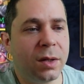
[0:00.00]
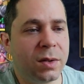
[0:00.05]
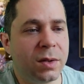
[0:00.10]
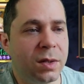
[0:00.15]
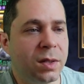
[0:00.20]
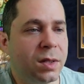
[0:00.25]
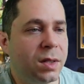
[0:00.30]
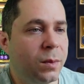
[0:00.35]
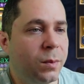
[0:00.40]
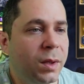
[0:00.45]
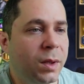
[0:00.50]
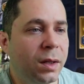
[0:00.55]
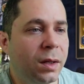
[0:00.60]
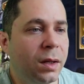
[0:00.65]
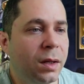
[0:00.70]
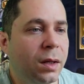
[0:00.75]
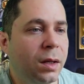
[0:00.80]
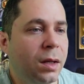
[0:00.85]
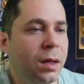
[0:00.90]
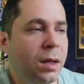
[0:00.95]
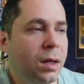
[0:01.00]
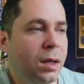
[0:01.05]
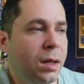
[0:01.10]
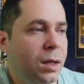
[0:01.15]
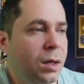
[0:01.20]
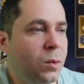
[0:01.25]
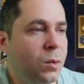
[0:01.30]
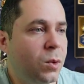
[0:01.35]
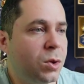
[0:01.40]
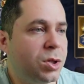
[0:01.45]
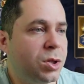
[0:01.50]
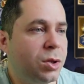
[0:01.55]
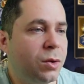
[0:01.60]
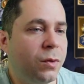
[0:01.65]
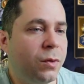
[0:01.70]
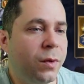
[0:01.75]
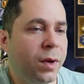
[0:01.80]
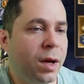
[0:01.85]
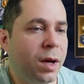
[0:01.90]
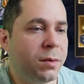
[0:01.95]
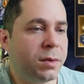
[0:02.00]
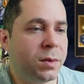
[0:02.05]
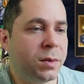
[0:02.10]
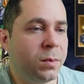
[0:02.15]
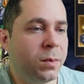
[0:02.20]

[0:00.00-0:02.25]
stamina in Watcher of Realms.